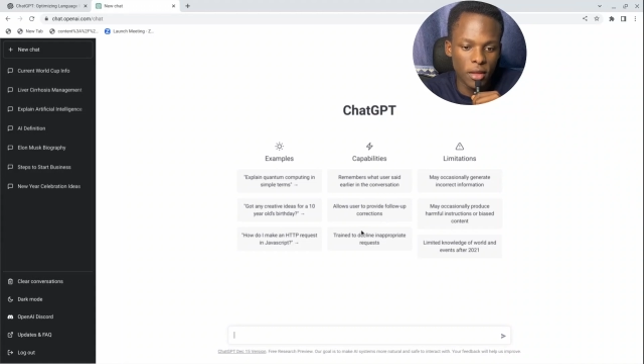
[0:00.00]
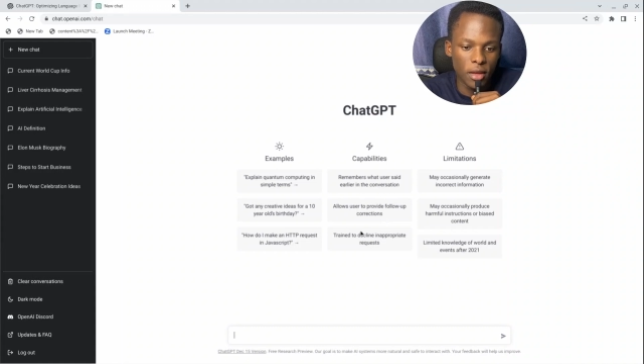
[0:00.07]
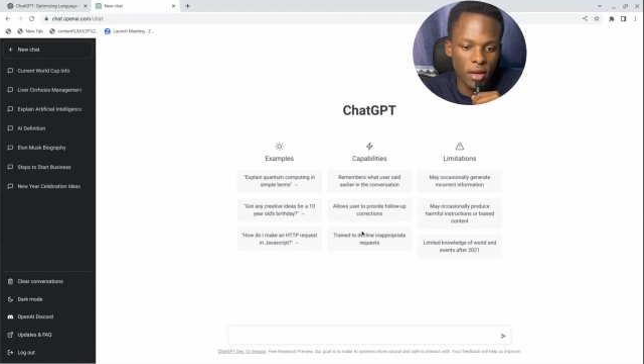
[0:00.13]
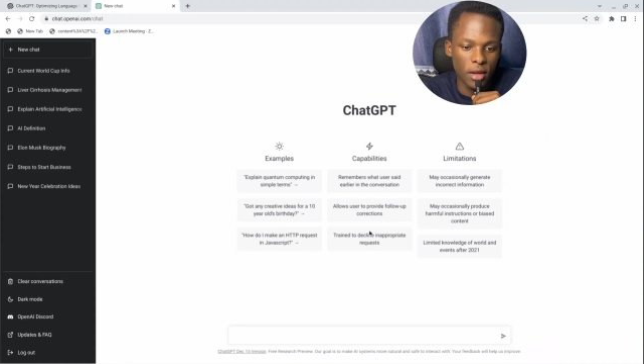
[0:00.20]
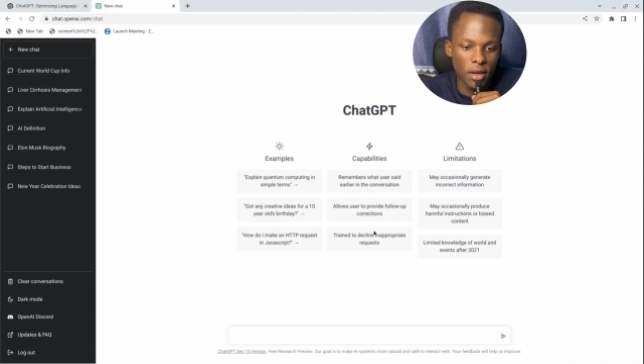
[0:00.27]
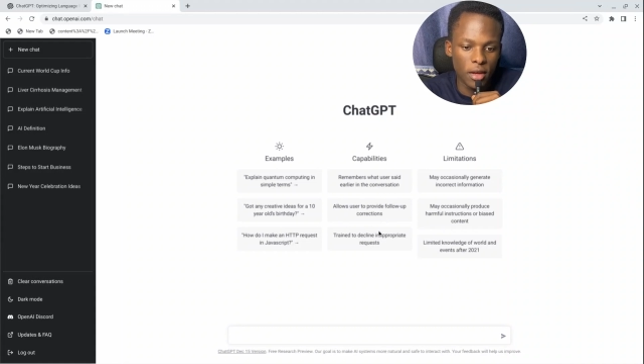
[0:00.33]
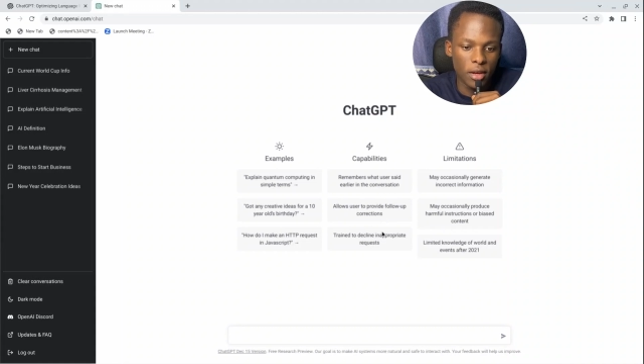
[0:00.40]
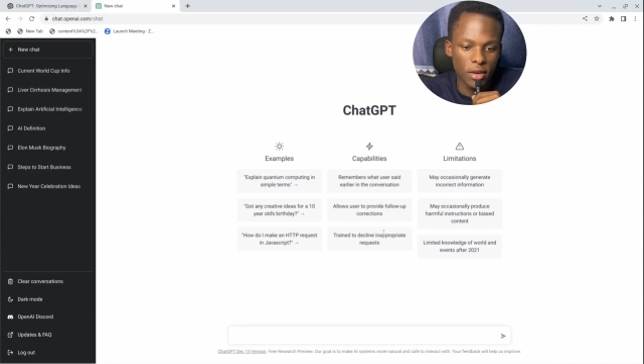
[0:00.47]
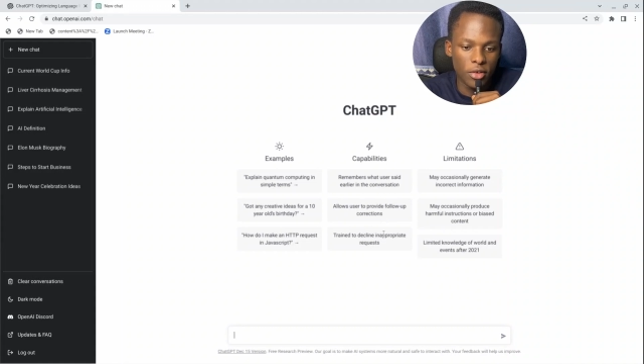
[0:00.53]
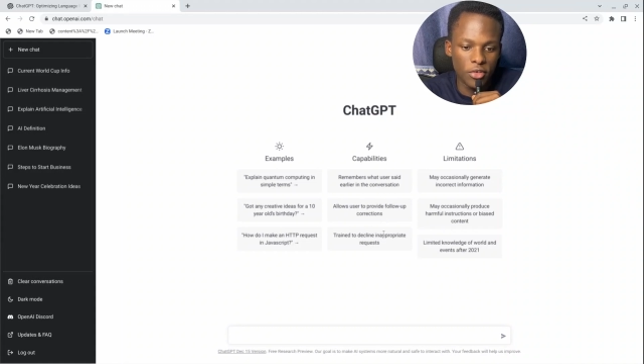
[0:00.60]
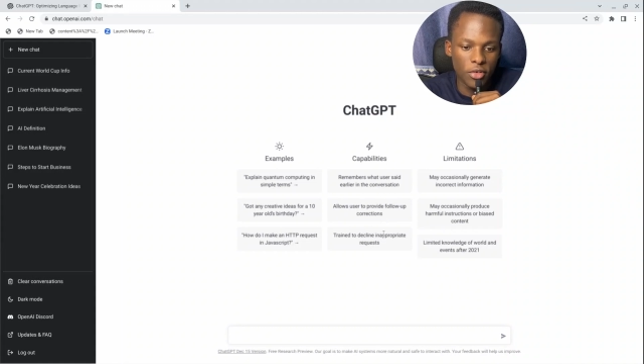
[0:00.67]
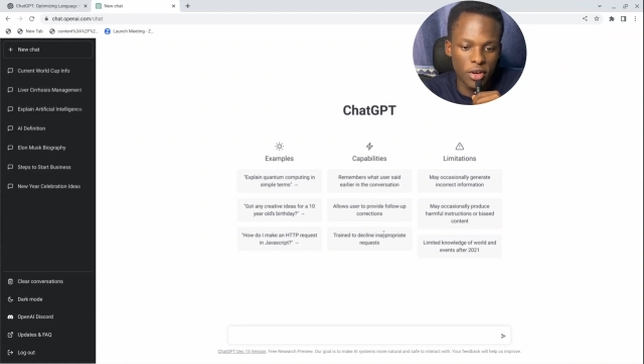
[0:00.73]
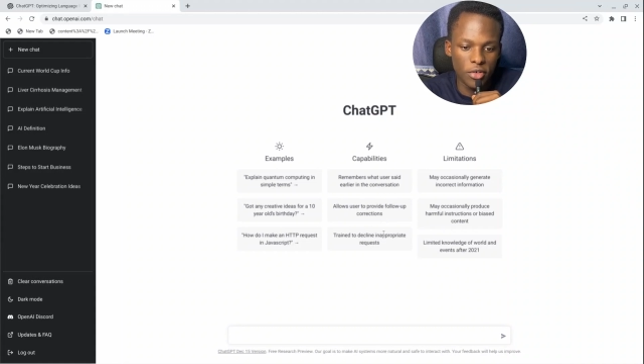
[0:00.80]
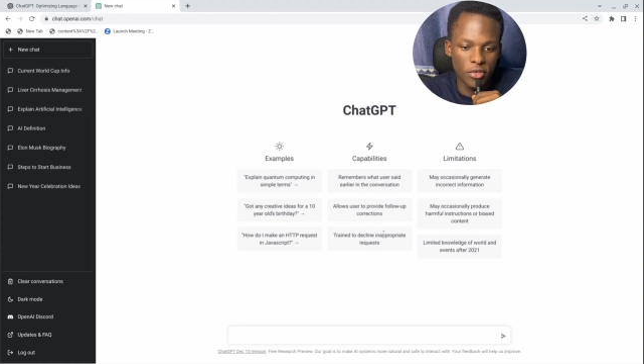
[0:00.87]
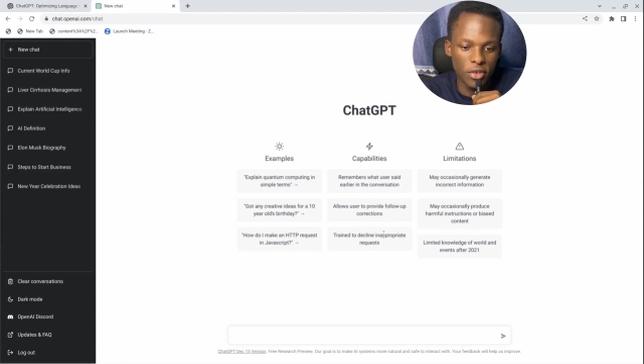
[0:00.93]
and
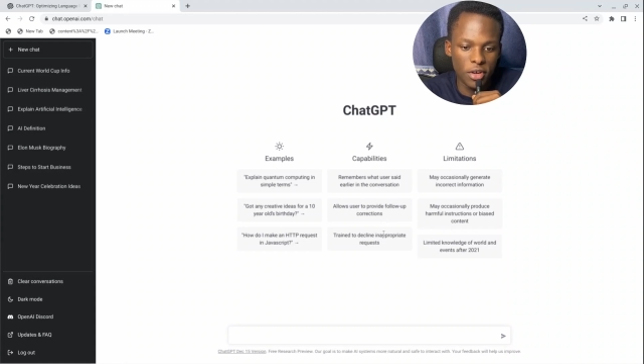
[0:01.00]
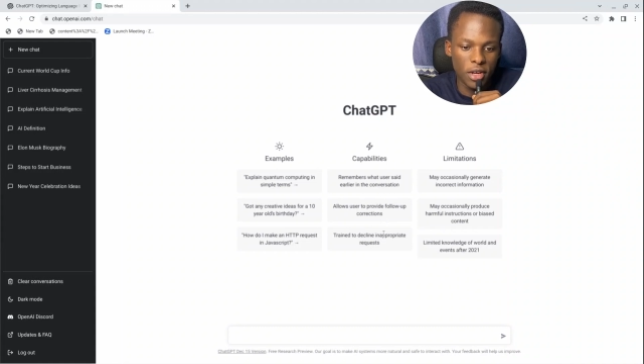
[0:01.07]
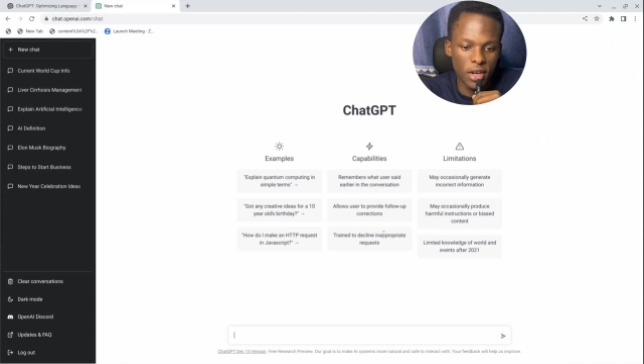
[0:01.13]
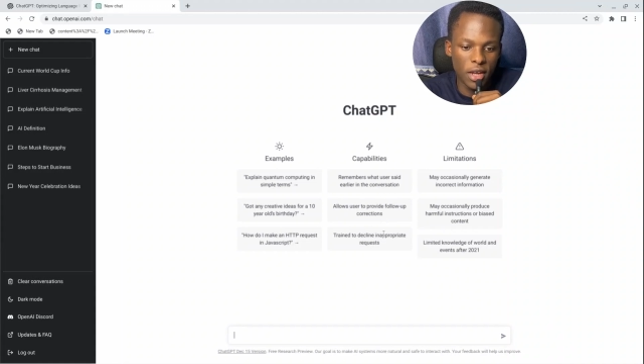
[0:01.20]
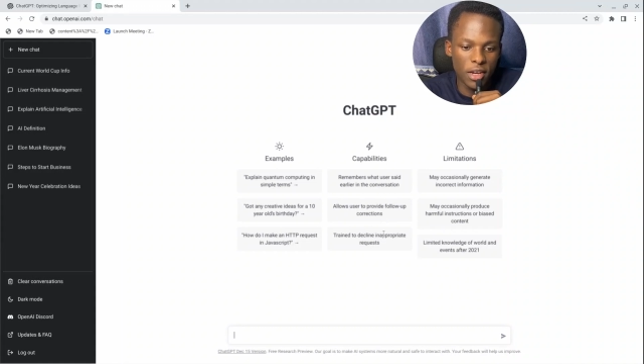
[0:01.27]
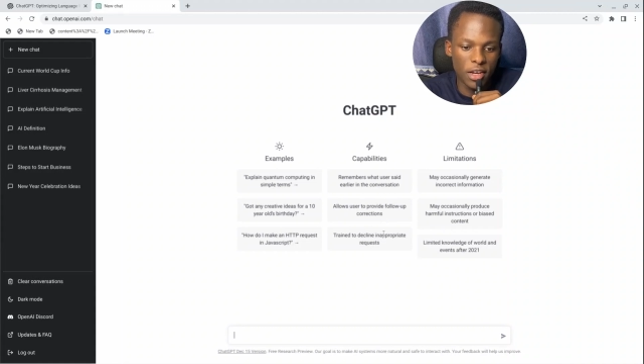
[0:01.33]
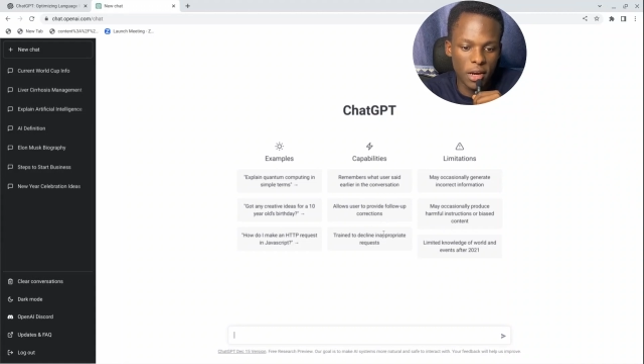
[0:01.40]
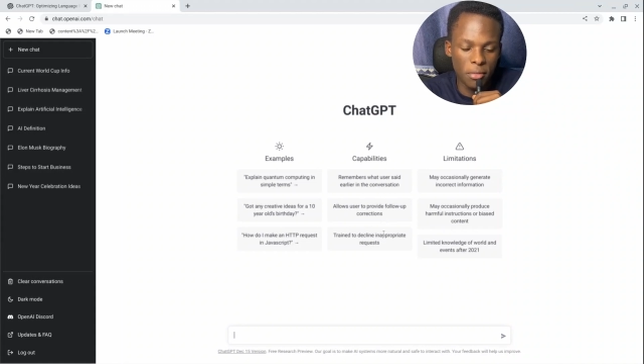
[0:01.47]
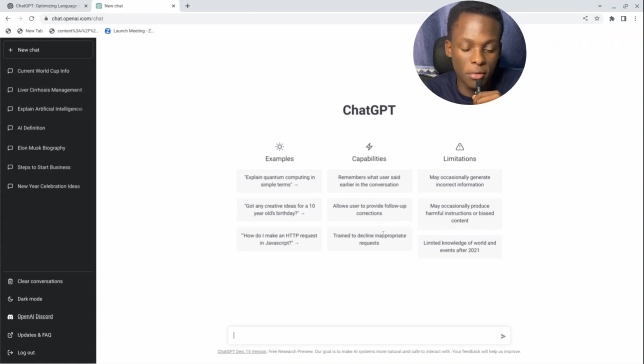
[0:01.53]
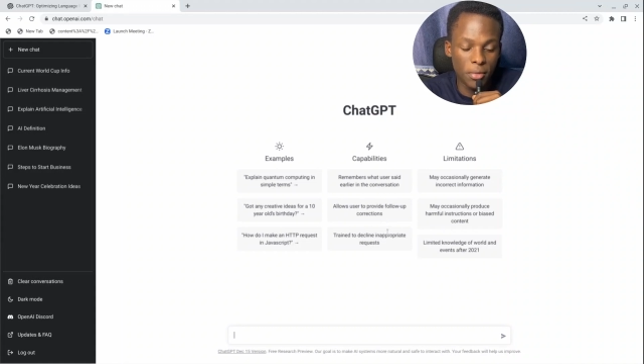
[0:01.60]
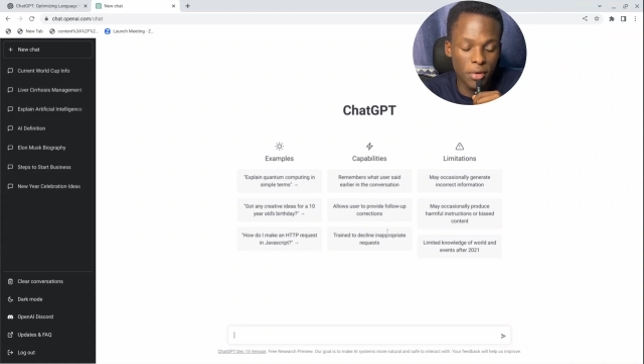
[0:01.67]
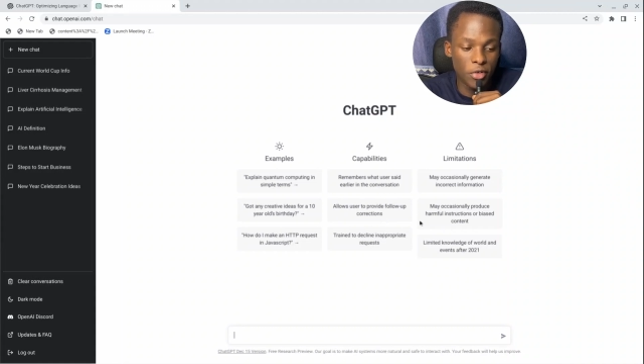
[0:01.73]
train to decline inappropriate